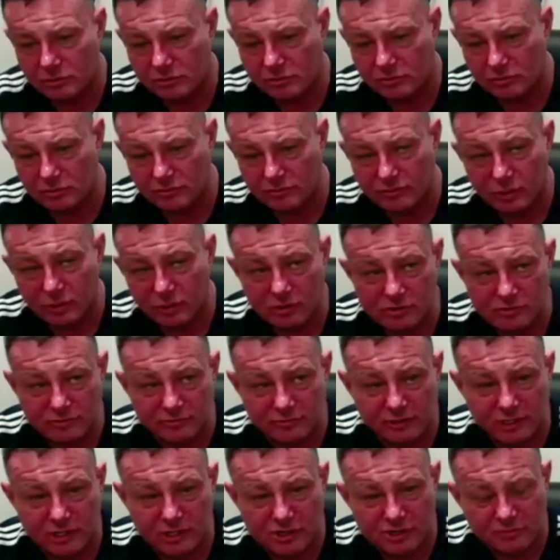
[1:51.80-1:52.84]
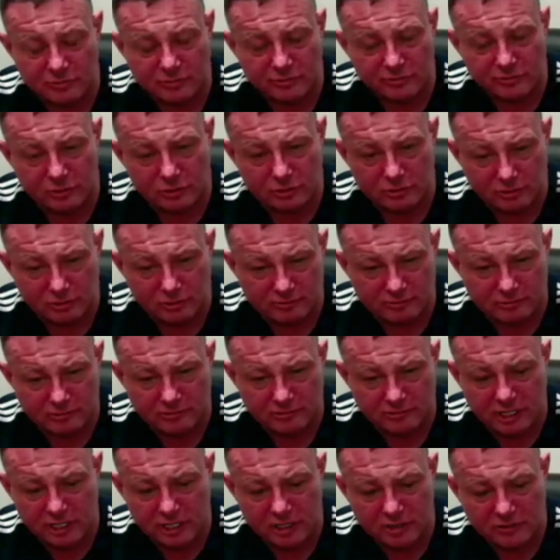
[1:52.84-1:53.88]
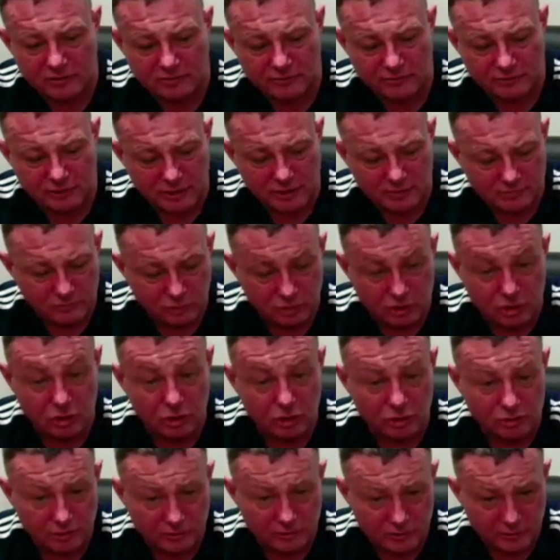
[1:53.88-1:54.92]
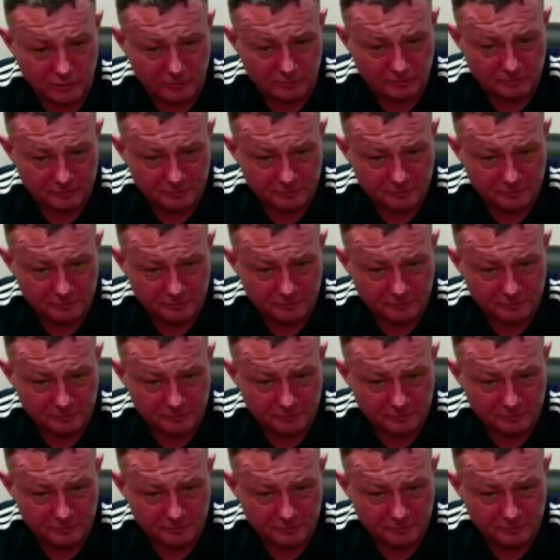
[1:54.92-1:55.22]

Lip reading: We've only just finished them before Christmas, kind of recording them.